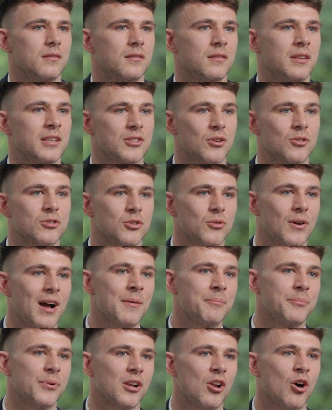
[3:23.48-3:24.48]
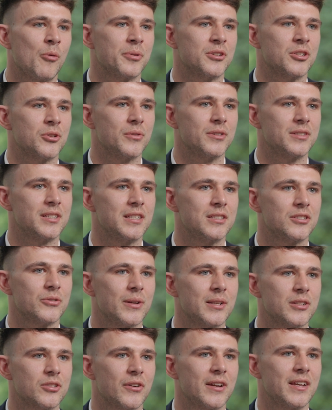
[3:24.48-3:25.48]
There's also ample opportunity to
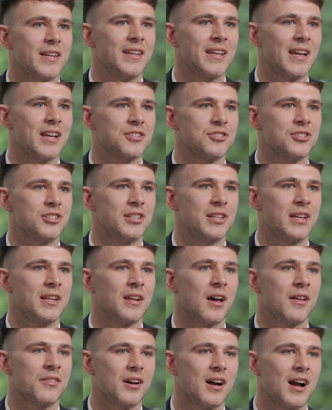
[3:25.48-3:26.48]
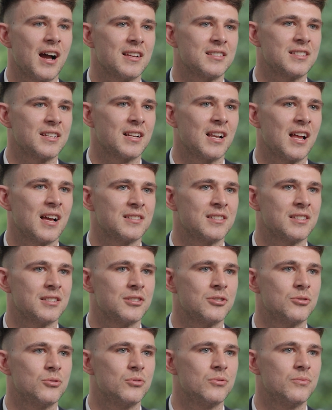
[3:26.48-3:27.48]
integrate ESG in other asset classes
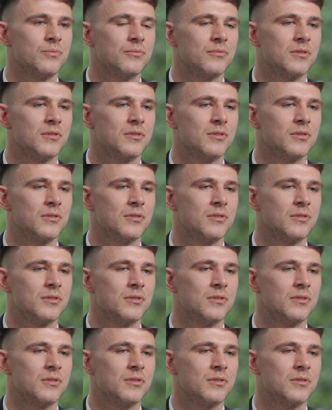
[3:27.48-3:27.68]
too.